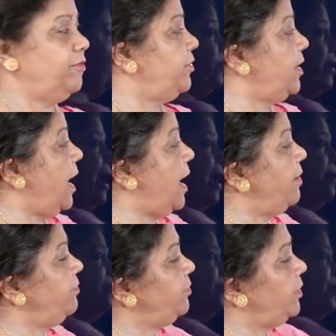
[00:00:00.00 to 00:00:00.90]
we
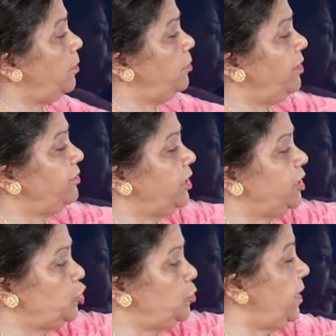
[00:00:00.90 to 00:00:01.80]
have number of
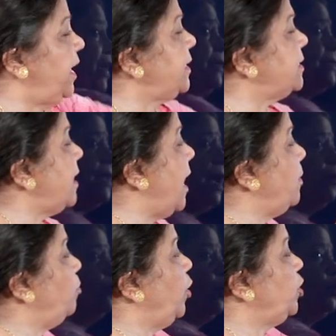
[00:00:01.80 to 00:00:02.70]
girls to be x
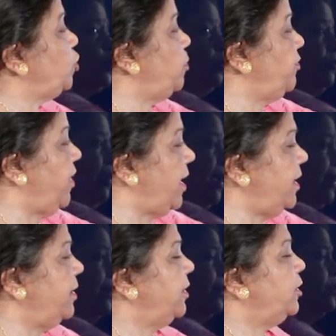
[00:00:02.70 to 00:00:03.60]
and boys to be y.
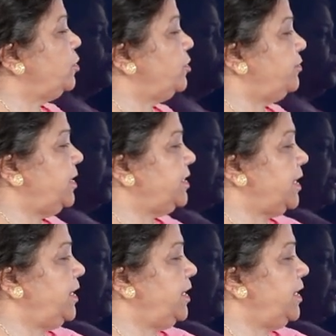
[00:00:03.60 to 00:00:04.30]
So, first